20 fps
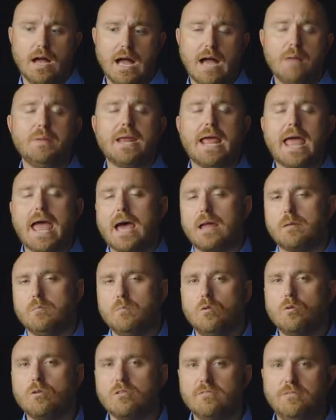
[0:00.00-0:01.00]
I'm gonna add
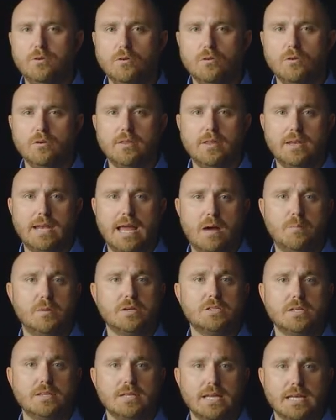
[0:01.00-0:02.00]
more fuel than how
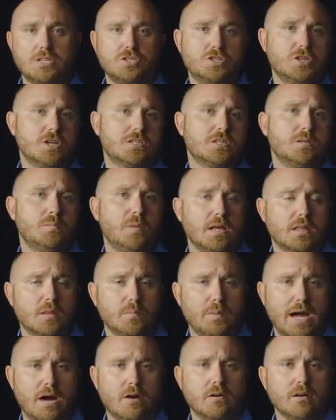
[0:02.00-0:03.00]
much it takes just to make the
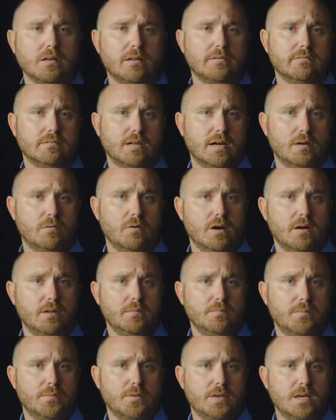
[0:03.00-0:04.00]
power level I
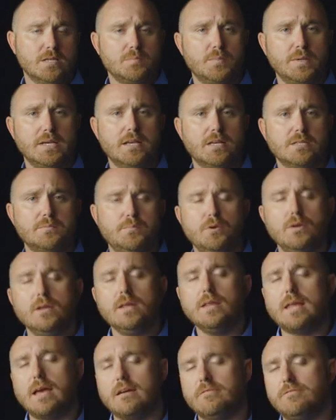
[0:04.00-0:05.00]
want, is because
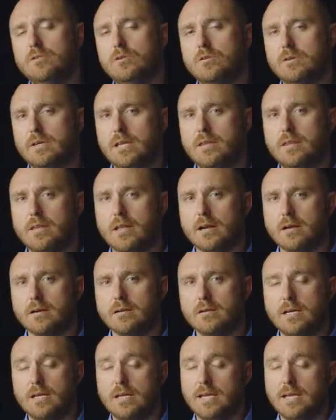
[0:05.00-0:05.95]
putting that fuel in there,